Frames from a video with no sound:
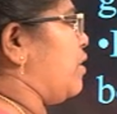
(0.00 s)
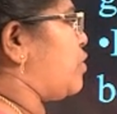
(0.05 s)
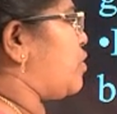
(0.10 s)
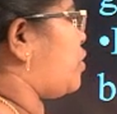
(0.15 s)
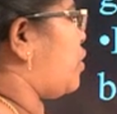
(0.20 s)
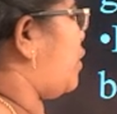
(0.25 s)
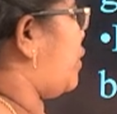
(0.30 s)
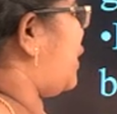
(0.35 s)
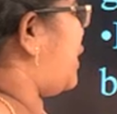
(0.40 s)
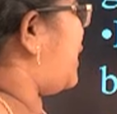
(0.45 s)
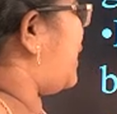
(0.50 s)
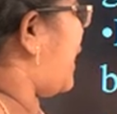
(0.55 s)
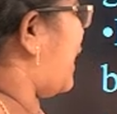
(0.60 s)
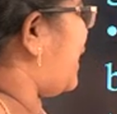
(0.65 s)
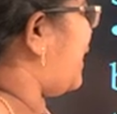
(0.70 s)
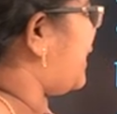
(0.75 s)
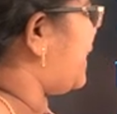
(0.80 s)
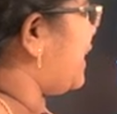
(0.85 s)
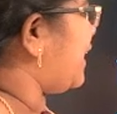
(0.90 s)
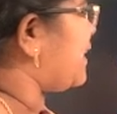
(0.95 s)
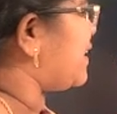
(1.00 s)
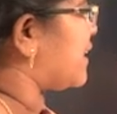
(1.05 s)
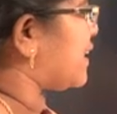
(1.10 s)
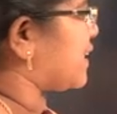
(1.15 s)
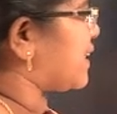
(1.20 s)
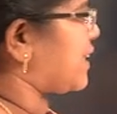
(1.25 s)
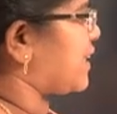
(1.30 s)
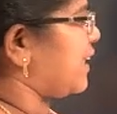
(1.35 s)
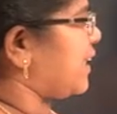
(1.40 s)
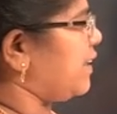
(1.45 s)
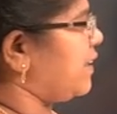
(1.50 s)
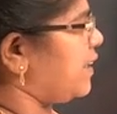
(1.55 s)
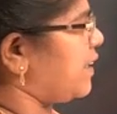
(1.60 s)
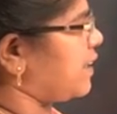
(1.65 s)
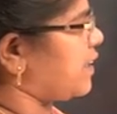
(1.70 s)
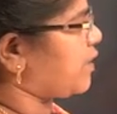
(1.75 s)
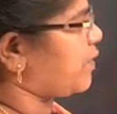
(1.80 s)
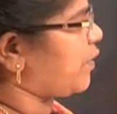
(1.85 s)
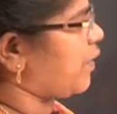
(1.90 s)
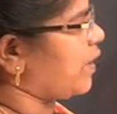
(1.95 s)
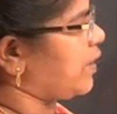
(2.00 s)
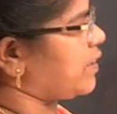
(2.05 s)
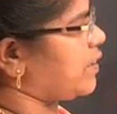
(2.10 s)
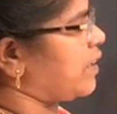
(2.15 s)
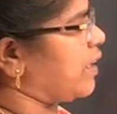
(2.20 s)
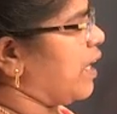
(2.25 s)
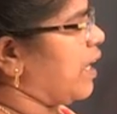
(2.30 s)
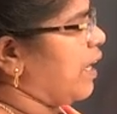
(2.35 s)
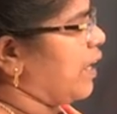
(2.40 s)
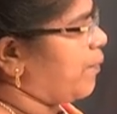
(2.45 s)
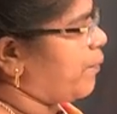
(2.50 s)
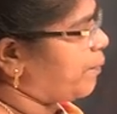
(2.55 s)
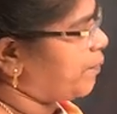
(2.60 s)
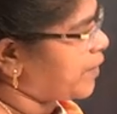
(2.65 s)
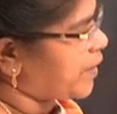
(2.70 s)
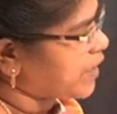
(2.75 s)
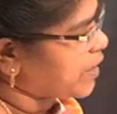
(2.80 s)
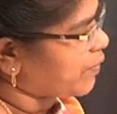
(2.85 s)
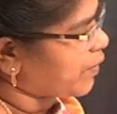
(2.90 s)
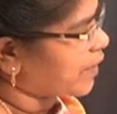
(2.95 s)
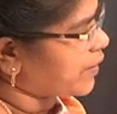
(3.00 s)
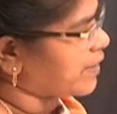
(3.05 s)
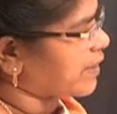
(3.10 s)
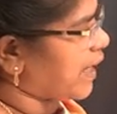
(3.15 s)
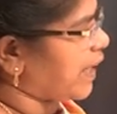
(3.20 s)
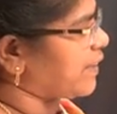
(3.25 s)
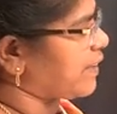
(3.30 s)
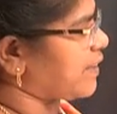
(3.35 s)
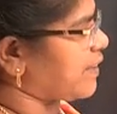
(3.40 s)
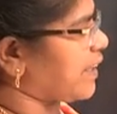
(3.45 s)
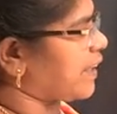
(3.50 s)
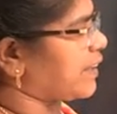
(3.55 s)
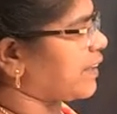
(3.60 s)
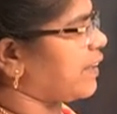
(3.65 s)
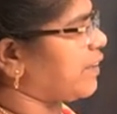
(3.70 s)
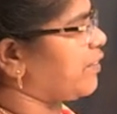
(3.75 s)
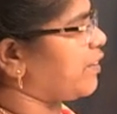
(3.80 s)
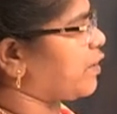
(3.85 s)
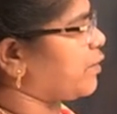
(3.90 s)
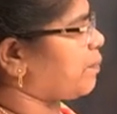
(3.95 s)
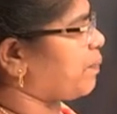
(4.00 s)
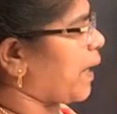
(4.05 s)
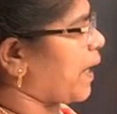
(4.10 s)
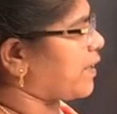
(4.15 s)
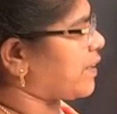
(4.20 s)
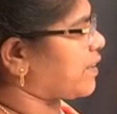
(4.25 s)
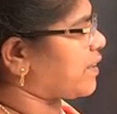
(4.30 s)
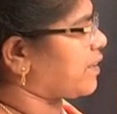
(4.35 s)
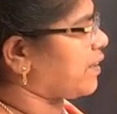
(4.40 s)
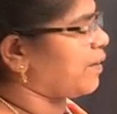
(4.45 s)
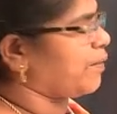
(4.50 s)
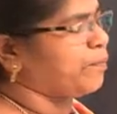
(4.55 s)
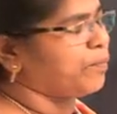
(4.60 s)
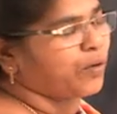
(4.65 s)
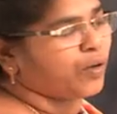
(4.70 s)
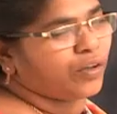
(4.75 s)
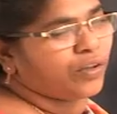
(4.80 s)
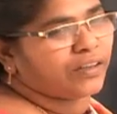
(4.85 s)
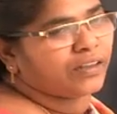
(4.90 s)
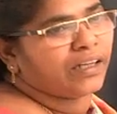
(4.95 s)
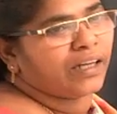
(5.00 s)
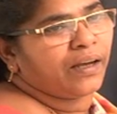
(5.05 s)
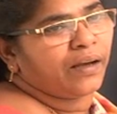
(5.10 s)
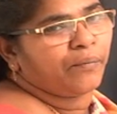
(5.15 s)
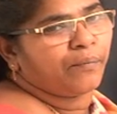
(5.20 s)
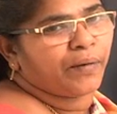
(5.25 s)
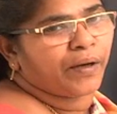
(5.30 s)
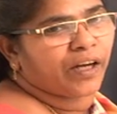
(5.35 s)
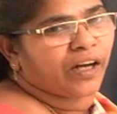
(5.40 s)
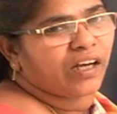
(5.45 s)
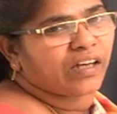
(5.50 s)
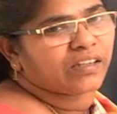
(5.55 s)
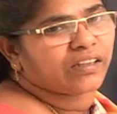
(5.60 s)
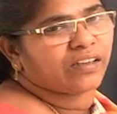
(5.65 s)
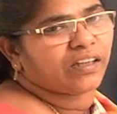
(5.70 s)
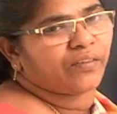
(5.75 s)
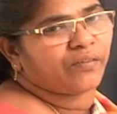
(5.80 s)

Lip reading: So in 1916, this was constructed with plaster board, because